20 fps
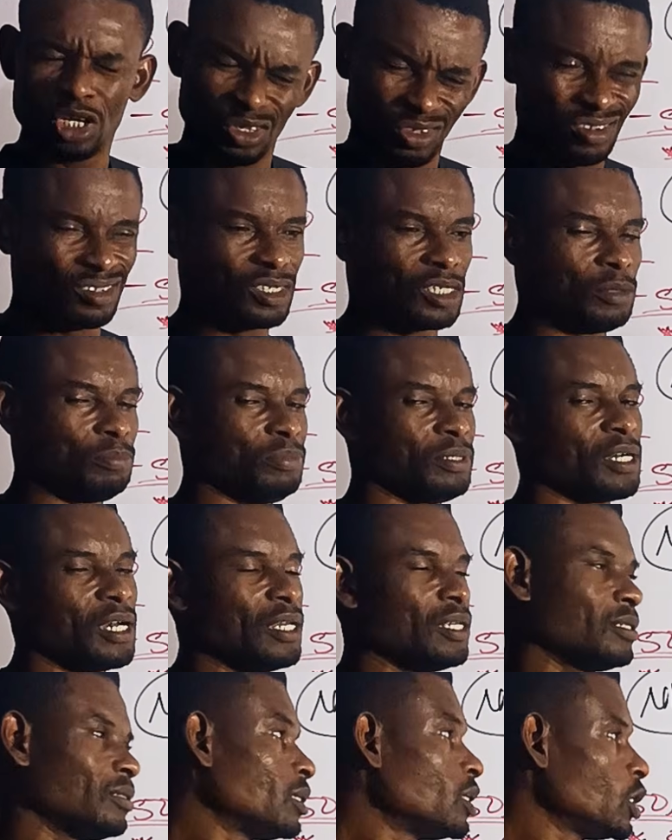Just keep
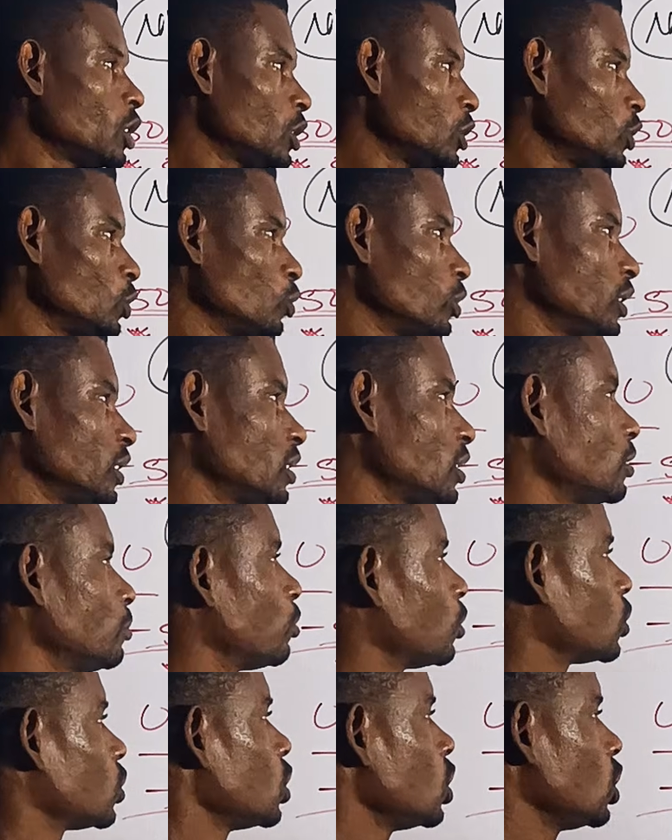trying, you'll get it.
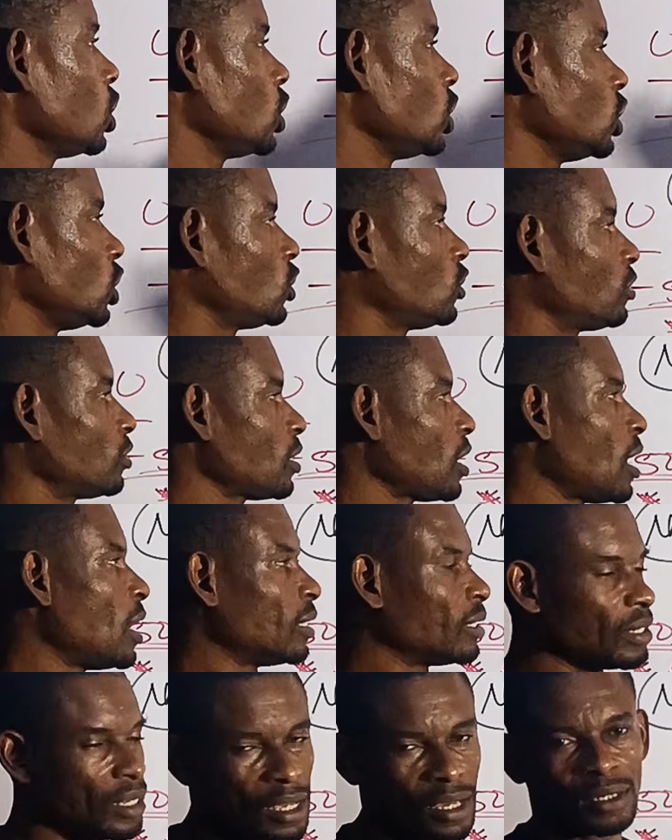But it's
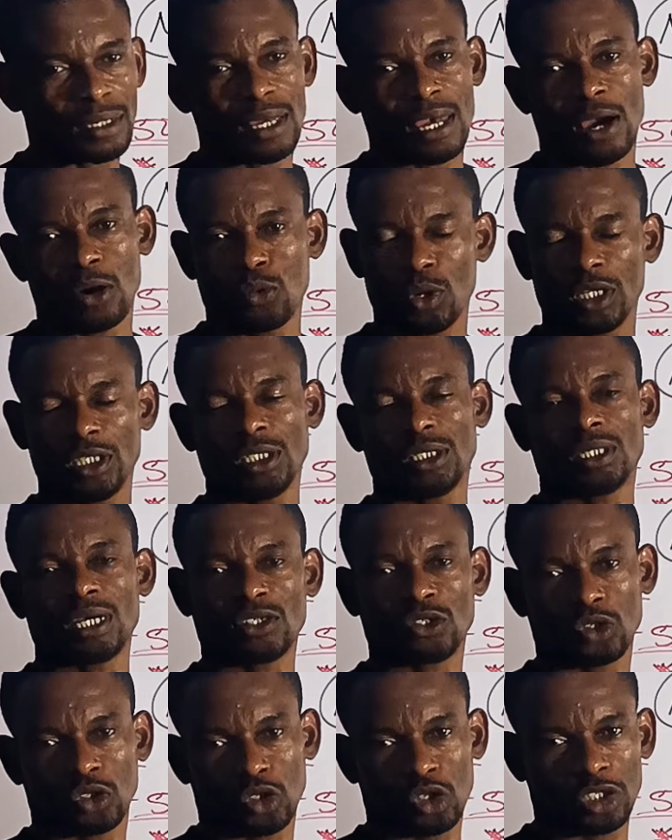an area where the
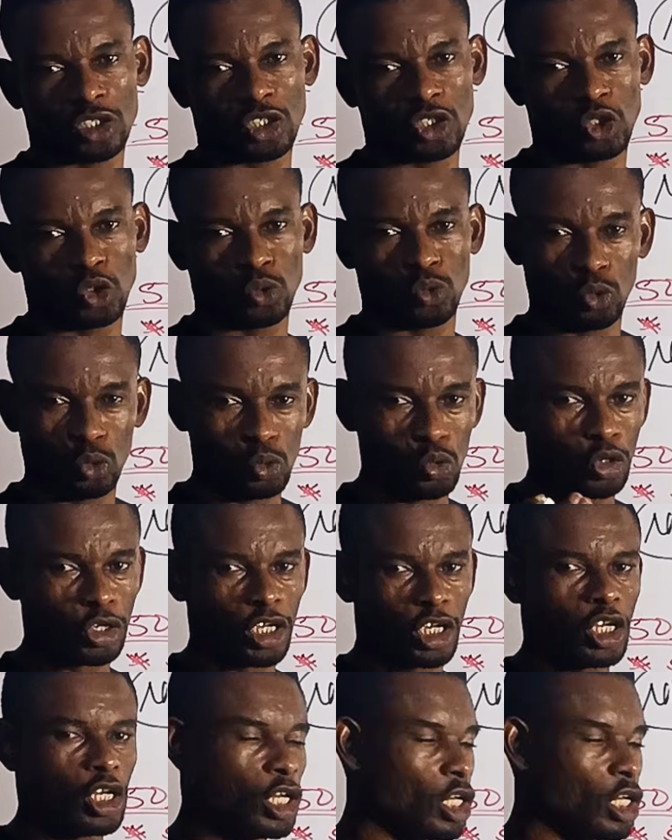tax authority should look